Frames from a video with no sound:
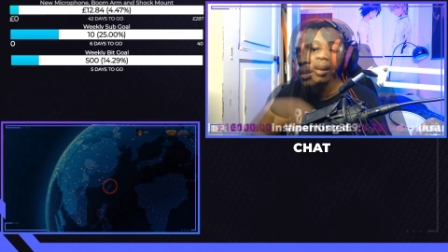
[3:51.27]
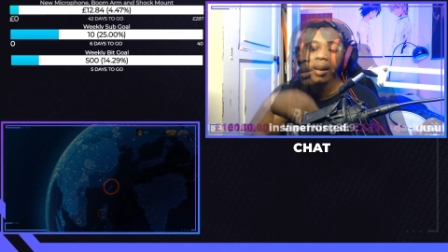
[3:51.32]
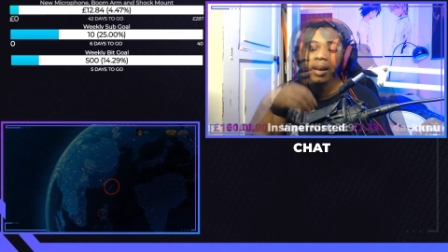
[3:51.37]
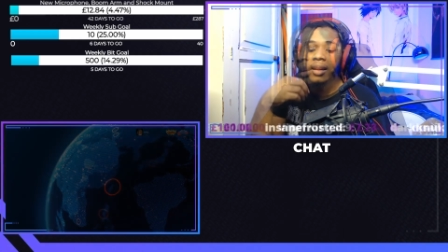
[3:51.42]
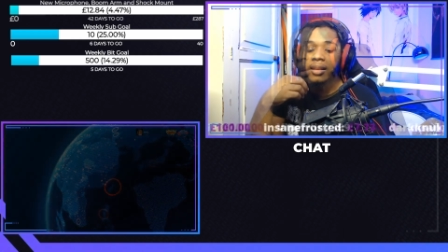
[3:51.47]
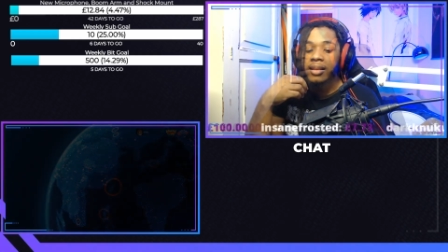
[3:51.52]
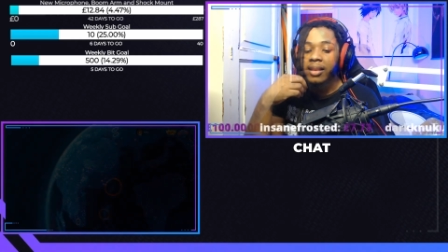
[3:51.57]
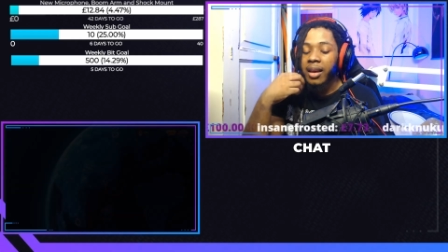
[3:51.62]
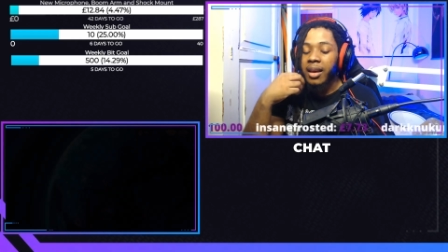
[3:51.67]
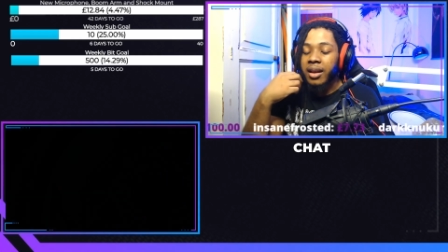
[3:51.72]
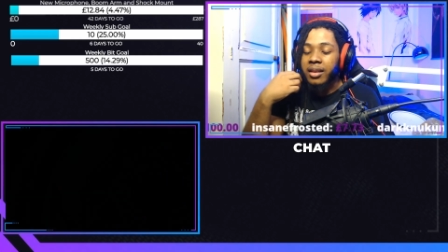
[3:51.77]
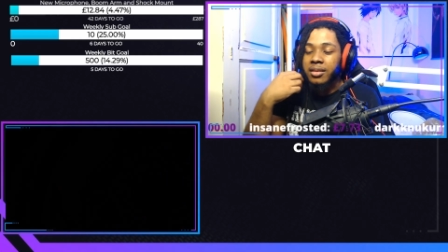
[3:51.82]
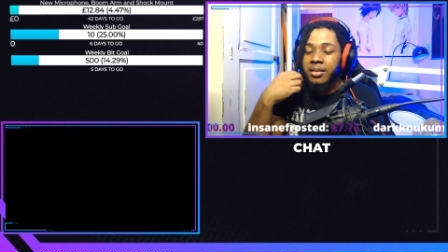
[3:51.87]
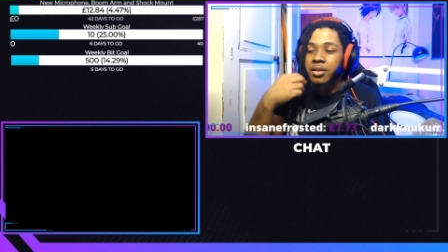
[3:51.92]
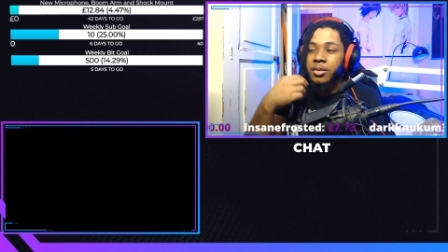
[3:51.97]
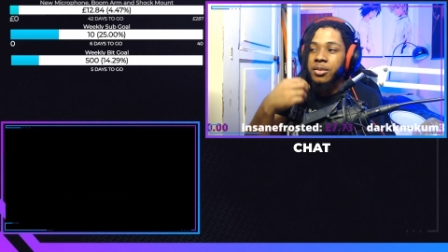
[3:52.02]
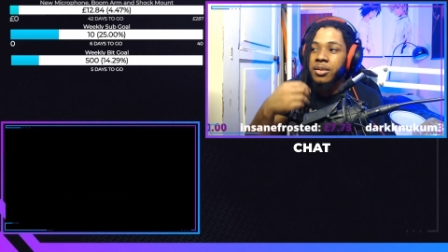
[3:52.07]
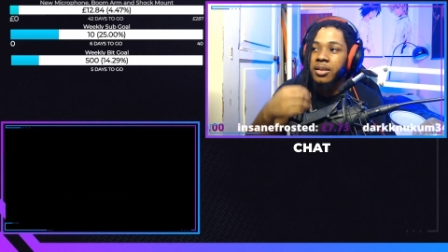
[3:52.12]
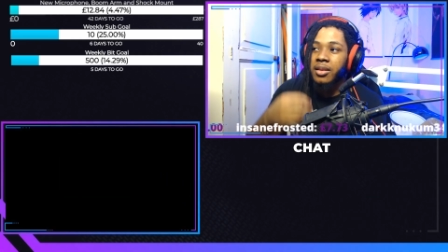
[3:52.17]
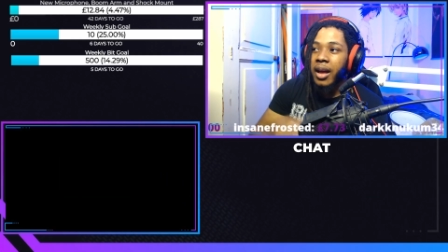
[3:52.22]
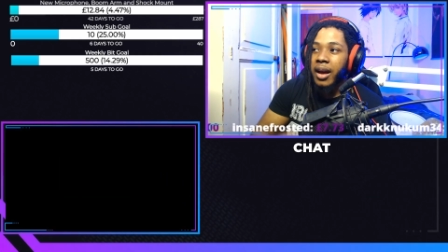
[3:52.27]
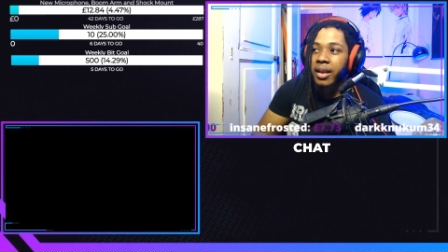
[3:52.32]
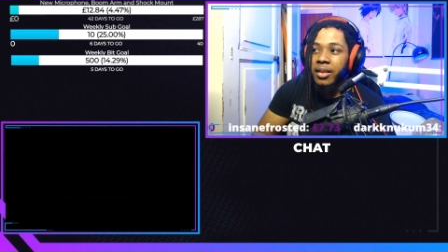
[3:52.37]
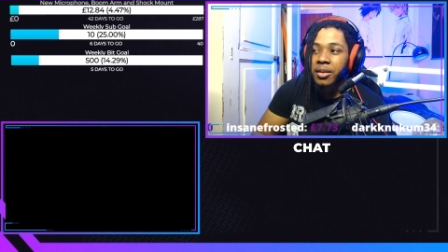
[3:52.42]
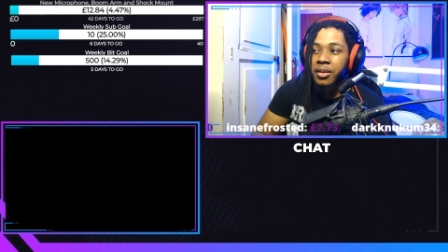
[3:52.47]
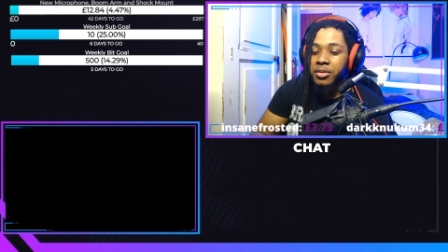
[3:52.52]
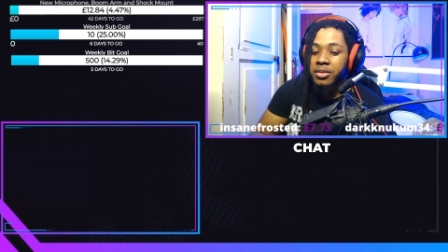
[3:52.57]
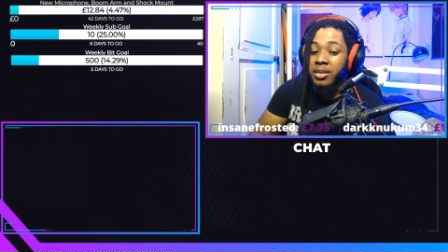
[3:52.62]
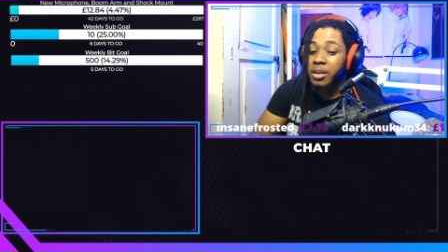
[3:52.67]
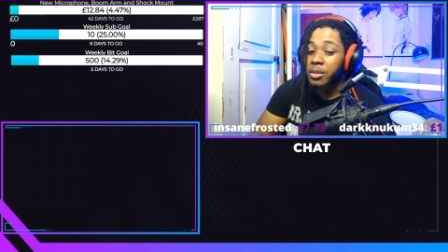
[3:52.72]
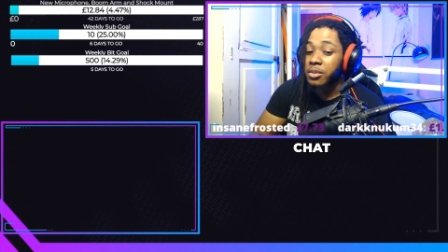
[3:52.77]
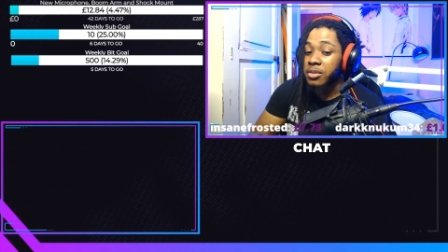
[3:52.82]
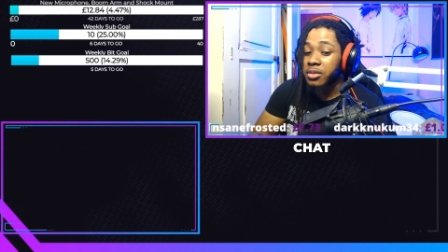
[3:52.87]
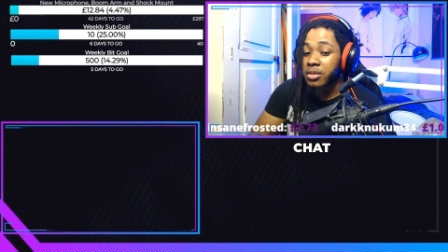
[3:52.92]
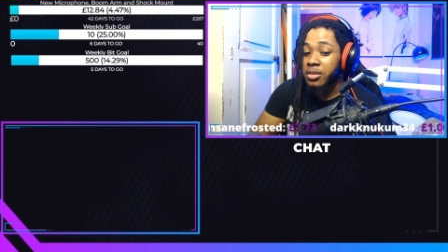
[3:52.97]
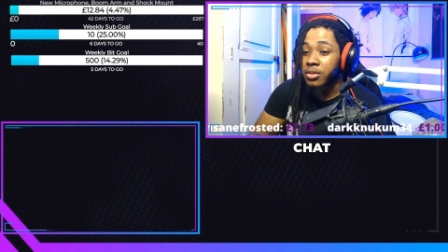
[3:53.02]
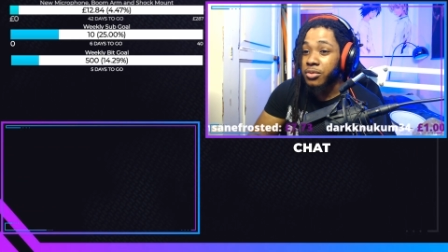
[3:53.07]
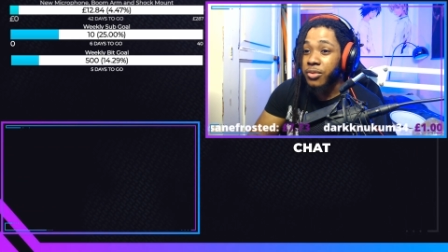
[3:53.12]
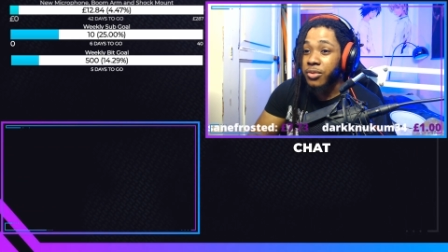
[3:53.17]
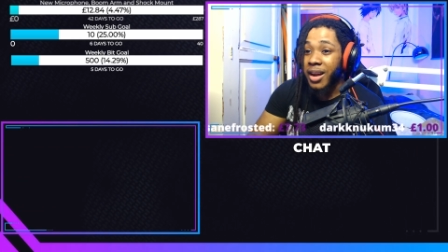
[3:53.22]
And yeah, so like those those
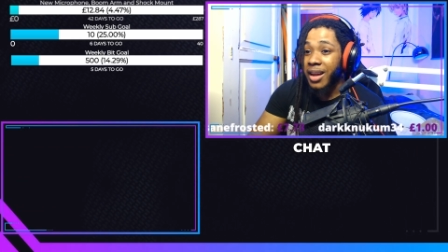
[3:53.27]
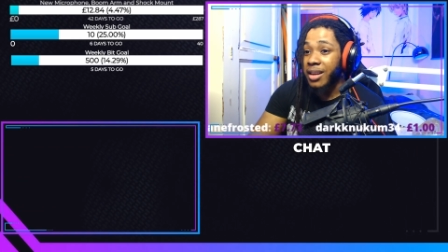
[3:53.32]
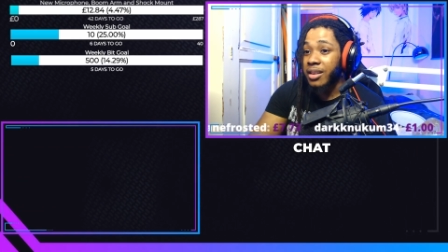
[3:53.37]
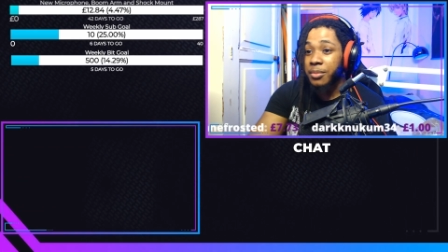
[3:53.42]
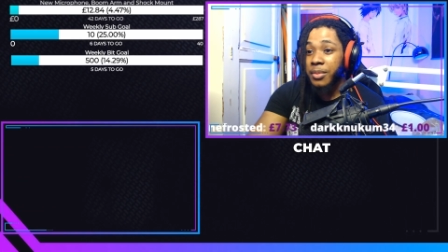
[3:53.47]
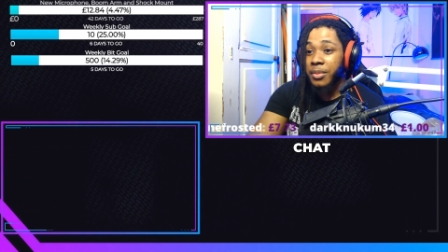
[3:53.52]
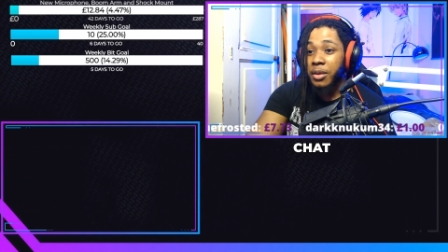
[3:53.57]
just random.